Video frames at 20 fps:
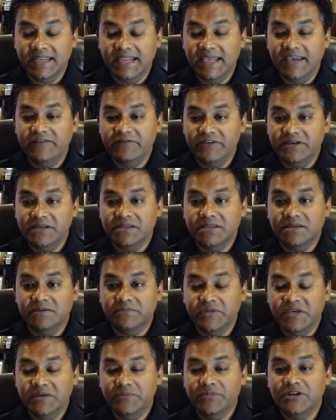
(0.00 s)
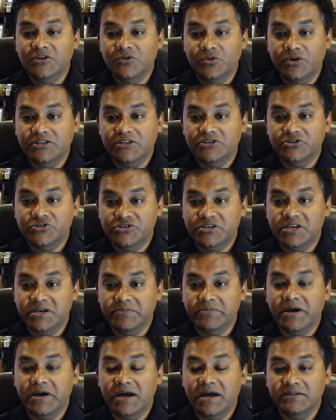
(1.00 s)
navy the people who are in the
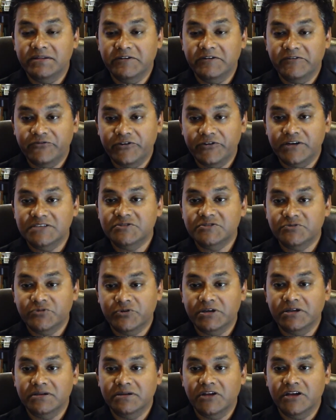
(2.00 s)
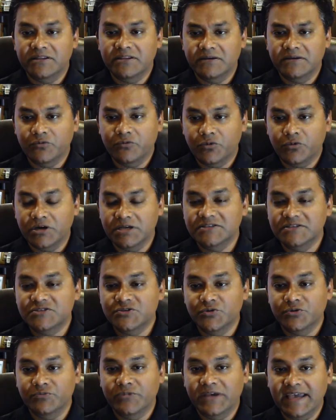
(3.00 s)
ship are the first one not the
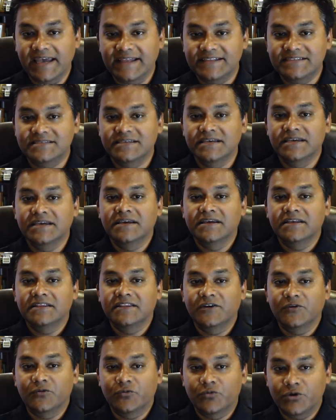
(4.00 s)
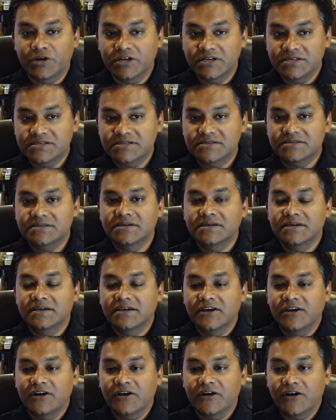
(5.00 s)
ones who gets the worst
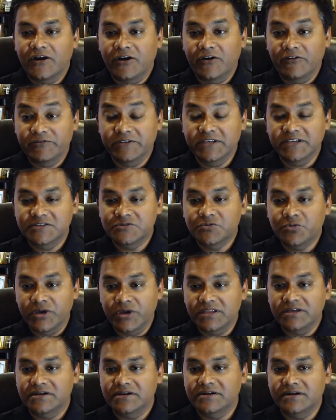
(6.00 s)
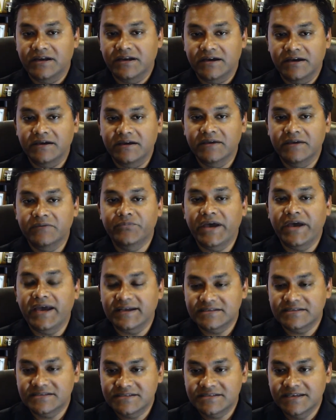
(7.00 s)
of these weather uh,
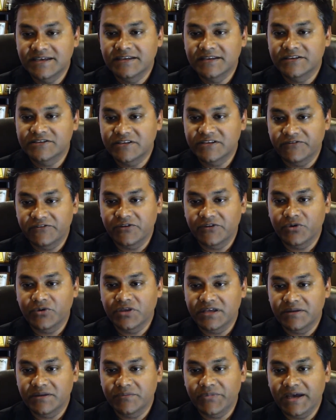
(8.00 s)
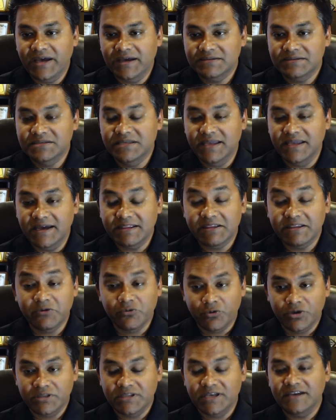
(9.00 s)
impacts the severe weather impacts they are
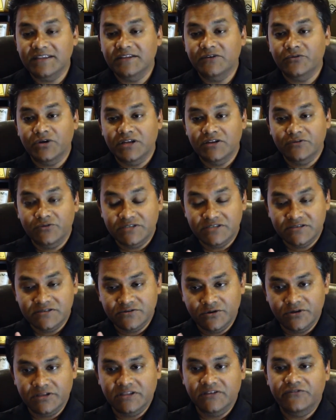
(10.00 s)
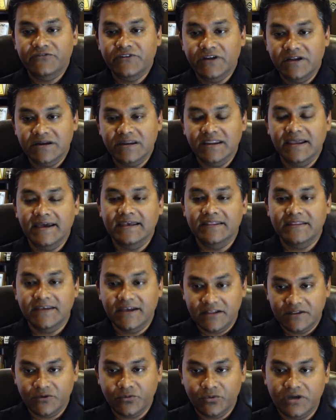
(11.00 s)
the one they are the one which is on the front line
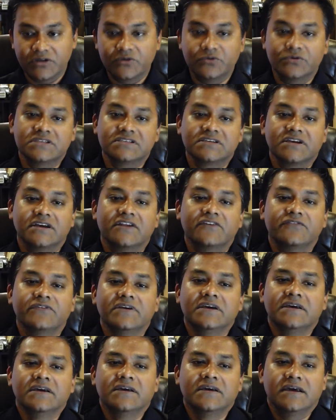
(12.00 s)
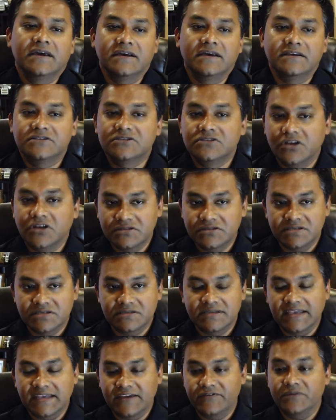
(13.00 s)
they are the one who is kind of uh, it's not
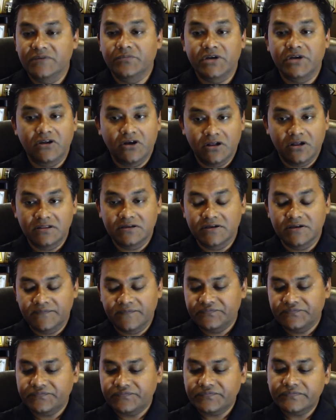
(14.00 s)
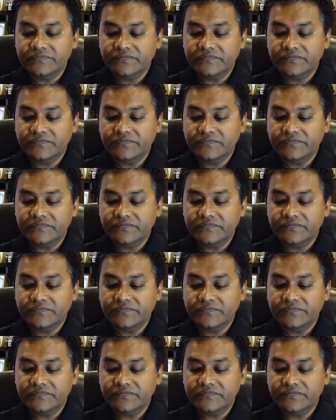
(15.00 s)
just navy but all the